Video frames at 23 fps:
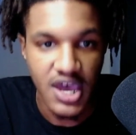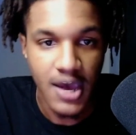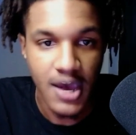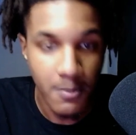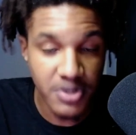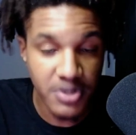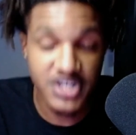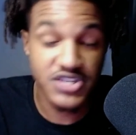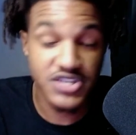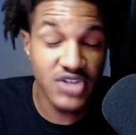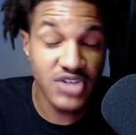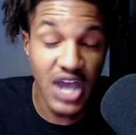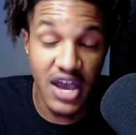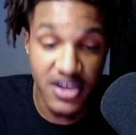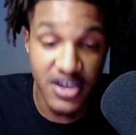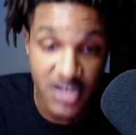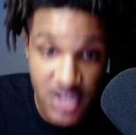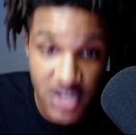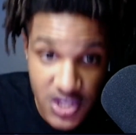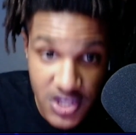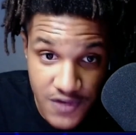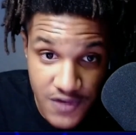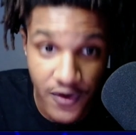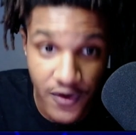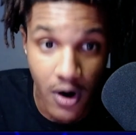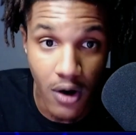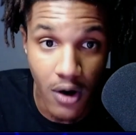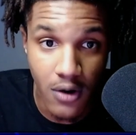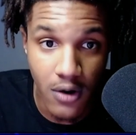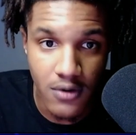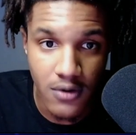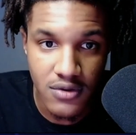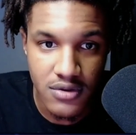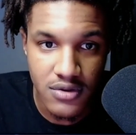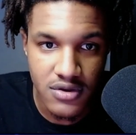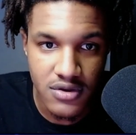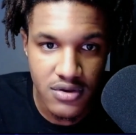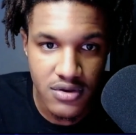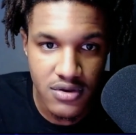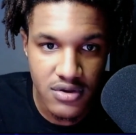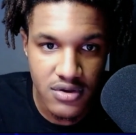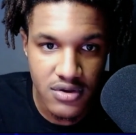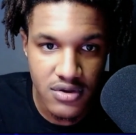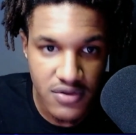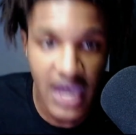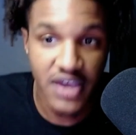But it's not his fault
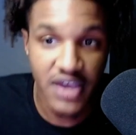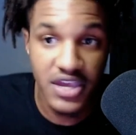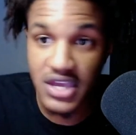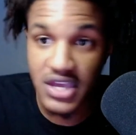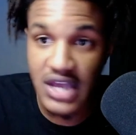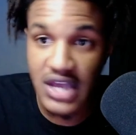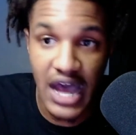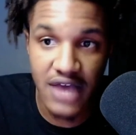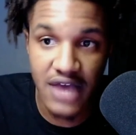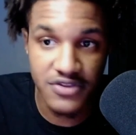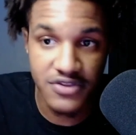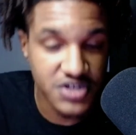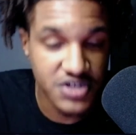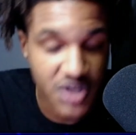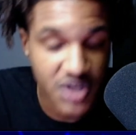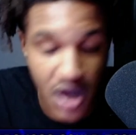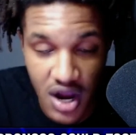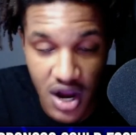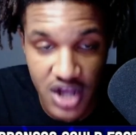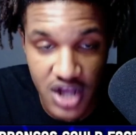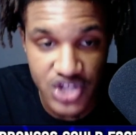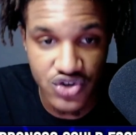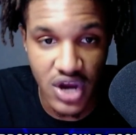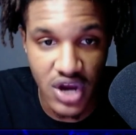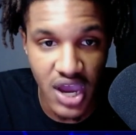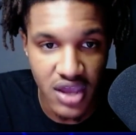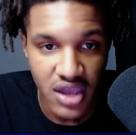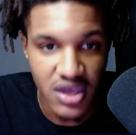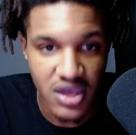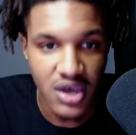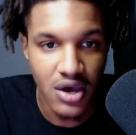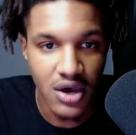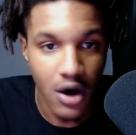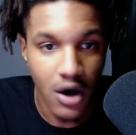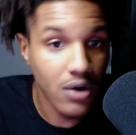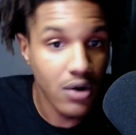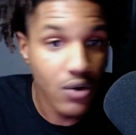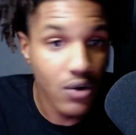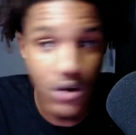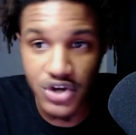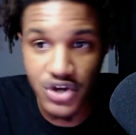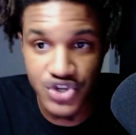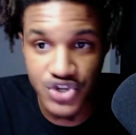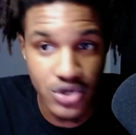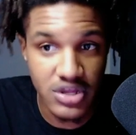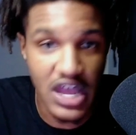that he got this contract. Of
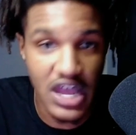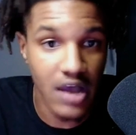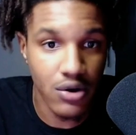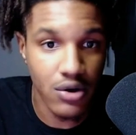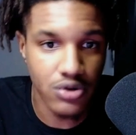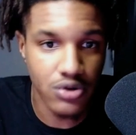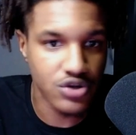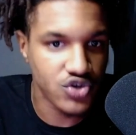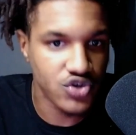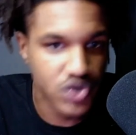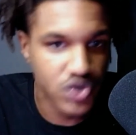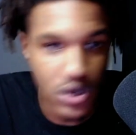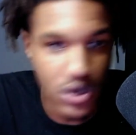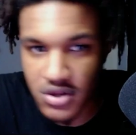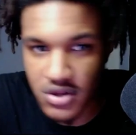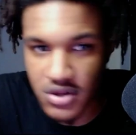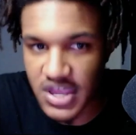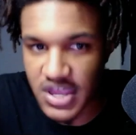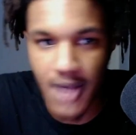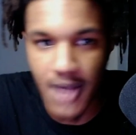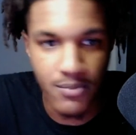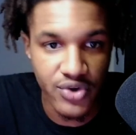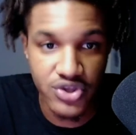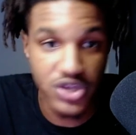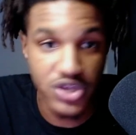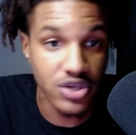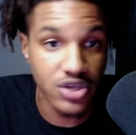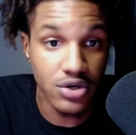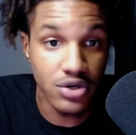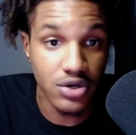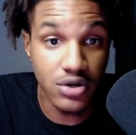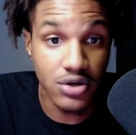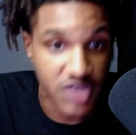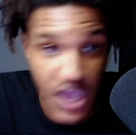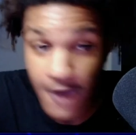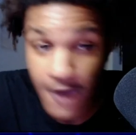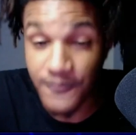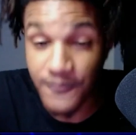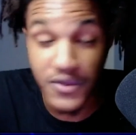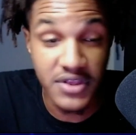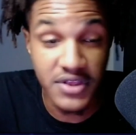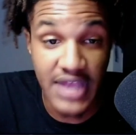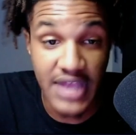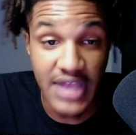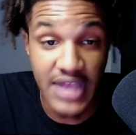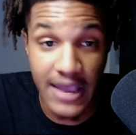course, you're not going to turn down money, and you're definitely
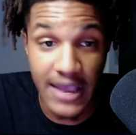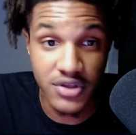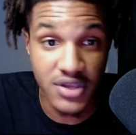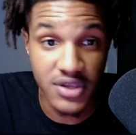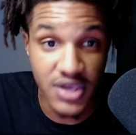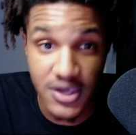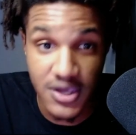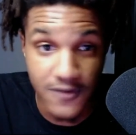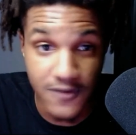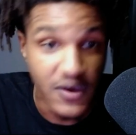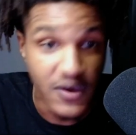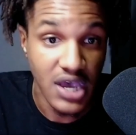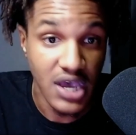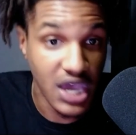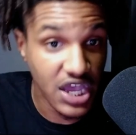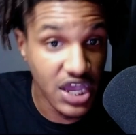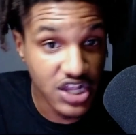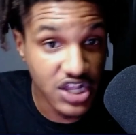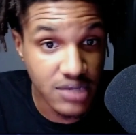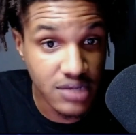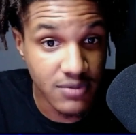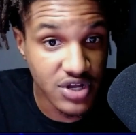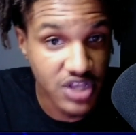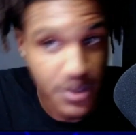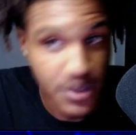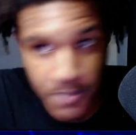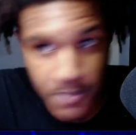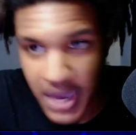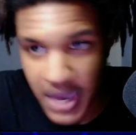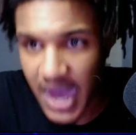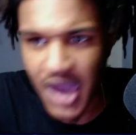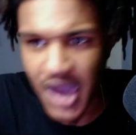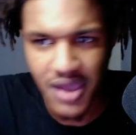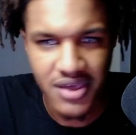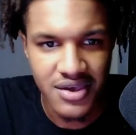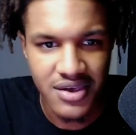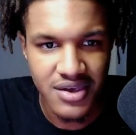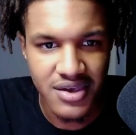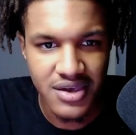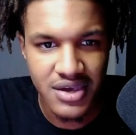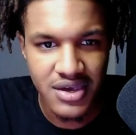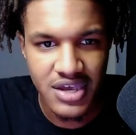not going to give any money back.